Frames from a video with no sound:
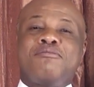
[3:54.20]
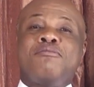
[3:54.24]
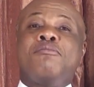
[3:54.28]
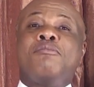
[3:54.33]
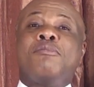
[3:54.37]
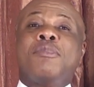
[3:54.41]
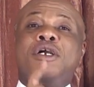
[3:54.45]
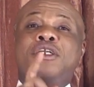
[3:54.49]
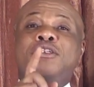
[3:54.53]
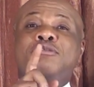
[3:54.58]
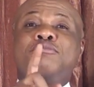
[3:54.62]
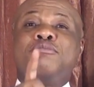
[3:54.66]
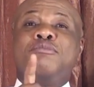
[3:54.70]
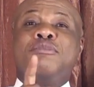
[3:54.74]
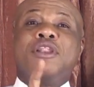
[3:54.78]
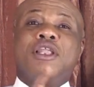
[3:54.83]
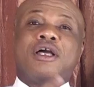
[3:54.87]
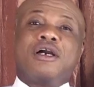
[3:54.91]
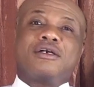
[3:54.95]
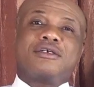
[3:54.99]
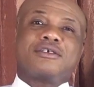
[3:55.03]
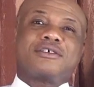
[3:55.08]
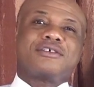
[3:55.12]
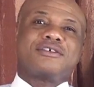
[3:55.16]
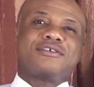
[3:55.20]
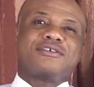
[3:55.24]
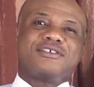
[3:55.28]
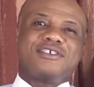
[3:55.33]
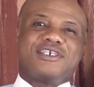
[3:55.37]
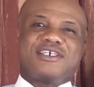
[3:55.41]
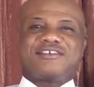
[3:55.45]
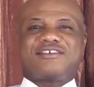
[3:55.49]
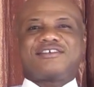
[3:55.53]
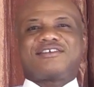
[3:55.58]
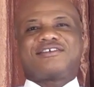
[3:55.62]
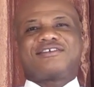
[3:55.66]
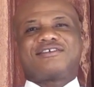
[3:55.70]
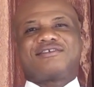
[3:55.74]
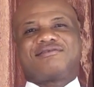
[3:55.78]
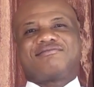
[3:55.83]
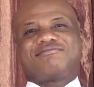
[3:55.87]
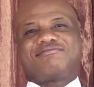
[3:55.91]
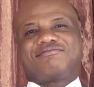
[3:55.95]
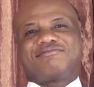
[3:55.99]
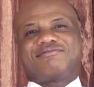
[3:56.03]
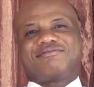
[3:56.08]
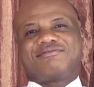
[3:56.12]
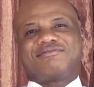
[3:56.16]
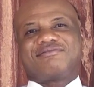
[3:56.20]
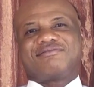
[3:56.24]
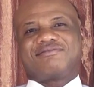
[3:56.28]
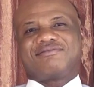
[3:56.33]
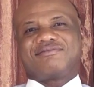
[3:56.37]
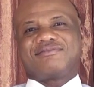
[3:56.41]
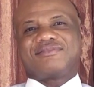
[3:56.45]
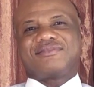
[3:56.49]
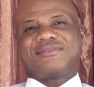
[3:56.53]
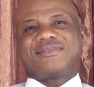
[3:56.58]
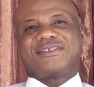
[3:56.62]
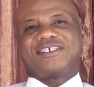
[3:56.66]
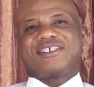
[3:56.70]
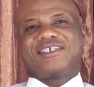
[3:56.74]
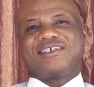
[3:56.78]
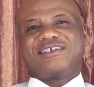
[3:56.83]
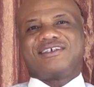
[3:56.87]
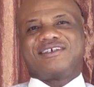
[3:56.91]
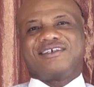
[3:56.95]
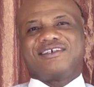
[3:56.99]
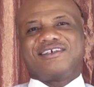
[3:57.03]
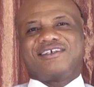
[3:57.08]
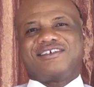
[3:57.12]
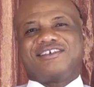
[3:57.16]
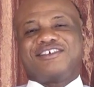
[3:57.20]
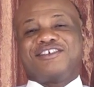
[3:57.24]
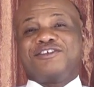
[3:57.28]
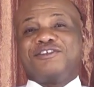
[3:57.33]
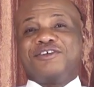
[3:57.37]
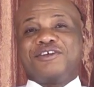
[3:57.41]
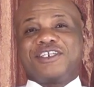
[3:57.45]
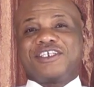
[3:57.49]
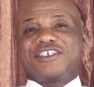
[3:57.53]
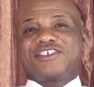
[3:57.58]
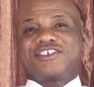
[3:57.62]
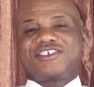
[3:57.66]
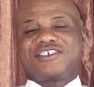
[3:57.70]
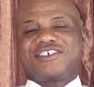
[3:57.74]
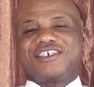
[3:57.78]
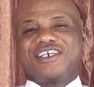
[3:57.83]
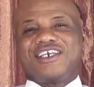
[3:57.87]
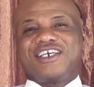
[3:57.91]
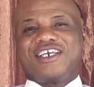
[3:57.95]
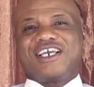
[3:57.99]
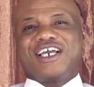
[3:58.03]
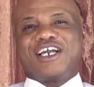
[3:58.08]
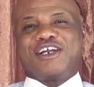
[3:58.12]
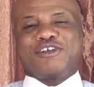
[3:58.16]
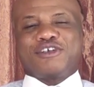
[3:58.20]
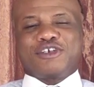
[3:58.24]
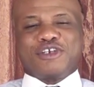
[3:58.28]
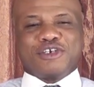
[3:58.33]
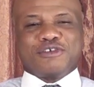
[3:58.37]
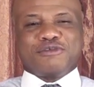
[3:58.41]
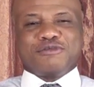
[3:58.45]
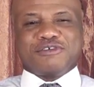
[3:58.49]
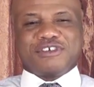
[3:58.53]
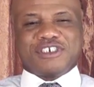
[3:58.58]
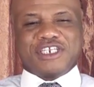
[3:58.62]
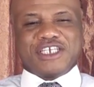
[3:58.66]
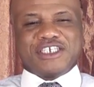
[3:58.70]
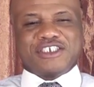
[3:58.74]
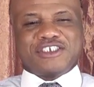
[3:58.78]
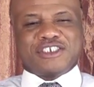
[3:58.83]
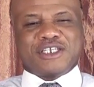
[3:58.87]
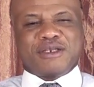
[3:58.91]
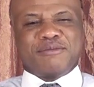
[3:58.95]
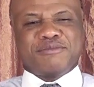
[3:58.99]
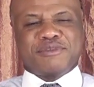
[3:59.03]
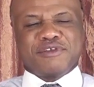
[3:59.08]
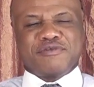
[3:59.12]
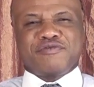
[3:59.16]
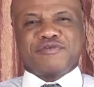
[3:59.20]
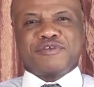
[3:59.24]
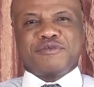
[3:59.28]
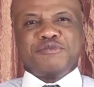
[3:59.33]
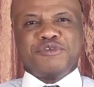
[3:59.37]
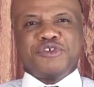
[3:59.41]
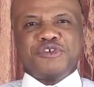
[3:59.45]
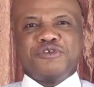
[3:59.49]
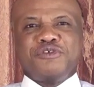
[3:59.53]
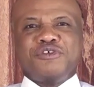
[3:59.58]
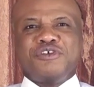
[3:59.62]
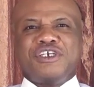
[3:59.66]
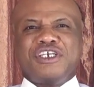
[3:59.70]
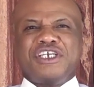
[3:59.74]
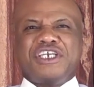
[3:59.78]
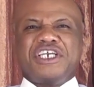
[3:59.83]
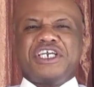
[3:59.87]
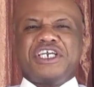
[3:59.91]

Mont Blanc, yes. You notice how God will take something from you